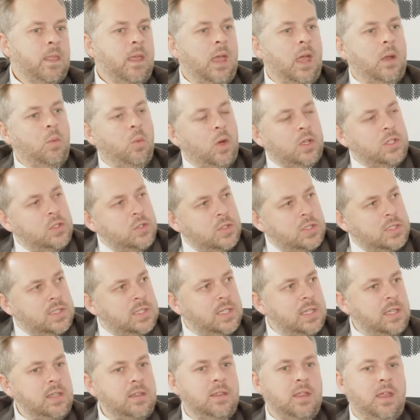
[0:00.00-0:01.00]
And what you
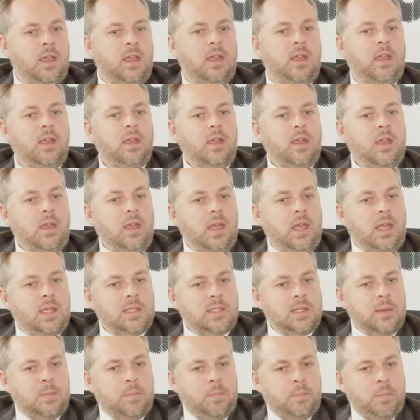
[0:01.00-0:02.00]
see there
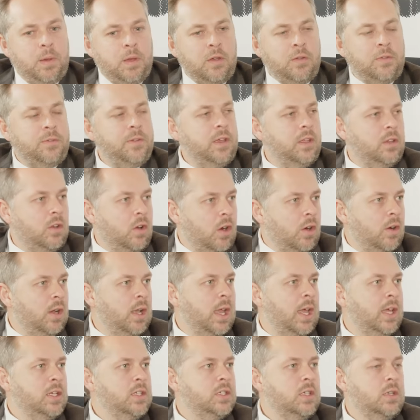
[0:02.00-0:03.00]
is a perfect
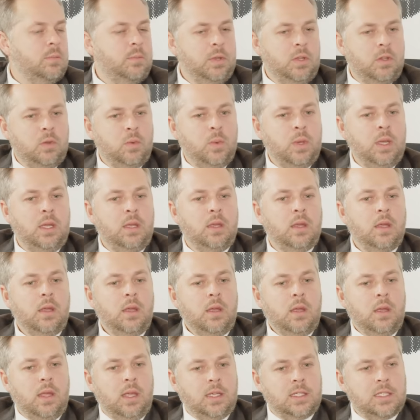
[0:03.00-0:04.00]
correlation between
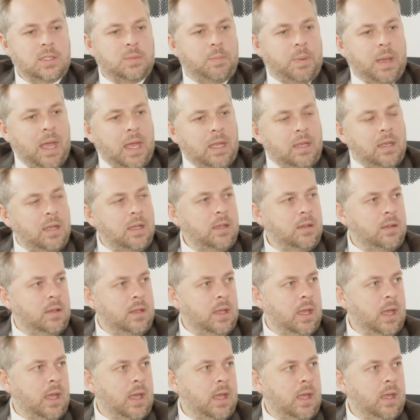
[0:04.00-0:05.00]
expanding
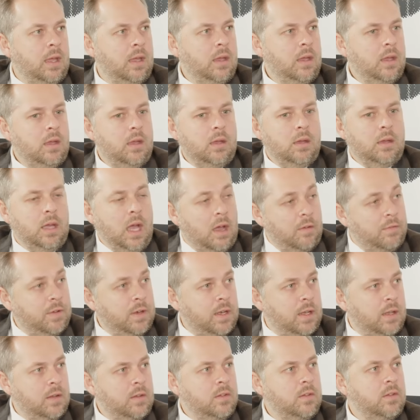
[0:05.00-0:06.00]
DA
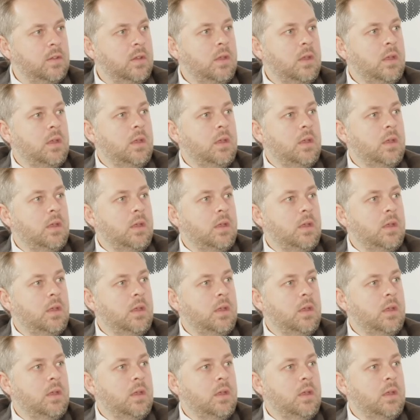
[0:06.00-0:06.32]
governance,